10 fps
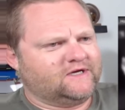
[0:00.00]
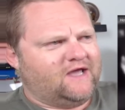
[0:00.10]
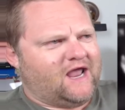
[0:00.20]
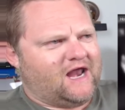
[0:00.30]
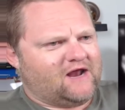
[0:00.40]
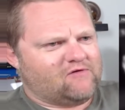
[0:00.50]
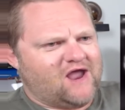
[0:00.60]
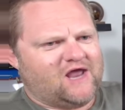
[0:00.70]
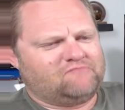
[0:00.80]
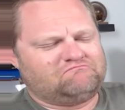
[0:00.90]
And
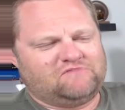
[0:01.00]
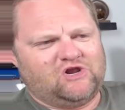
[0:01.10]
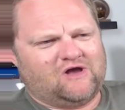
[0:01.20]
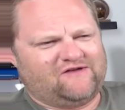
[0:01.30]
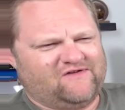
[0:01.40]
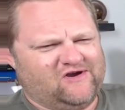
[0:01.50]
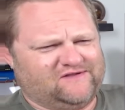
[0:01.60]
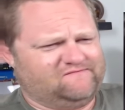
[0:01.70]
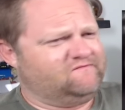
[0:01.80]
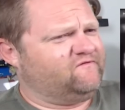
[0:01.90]
Iran, you know, had a very,
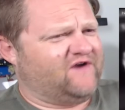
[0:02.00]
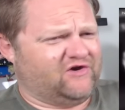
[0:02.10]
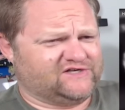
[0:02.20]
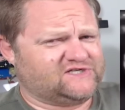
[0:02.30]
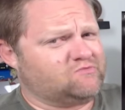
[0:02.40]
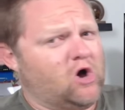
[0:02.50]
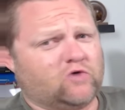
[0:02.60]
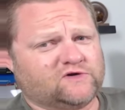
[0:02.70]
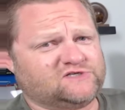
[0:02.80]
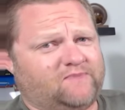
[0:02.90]
very small
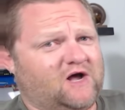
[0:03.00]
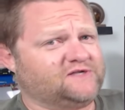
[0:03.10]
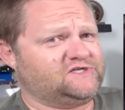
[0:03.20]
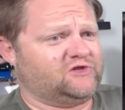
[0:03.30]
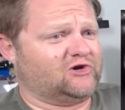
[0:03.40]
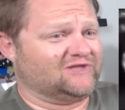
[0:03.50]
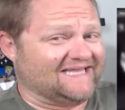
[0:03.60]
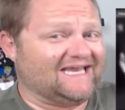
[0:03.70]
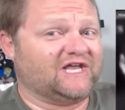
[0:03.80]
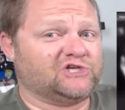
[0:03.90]
response to their
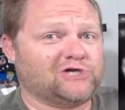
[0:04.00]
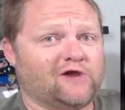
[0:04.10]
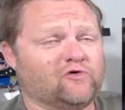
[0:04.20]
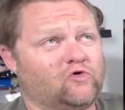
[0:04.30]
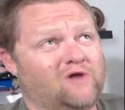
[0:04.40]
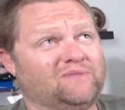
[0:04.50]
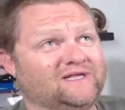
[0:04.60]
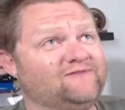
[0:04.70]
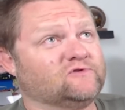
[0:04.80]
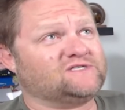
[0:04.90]
leading general, who I
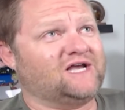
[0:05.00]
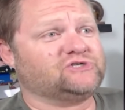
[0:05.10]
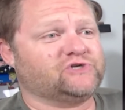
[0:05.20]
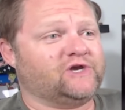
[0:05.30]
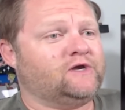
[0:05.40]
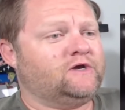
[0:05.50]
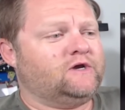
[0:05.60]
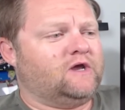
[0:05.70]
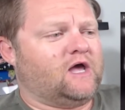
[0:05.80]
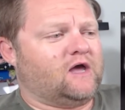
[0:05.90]
believe was actually
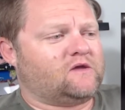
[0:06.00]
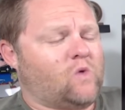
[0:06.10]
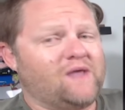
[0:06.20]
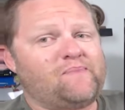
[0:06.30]
uh, quite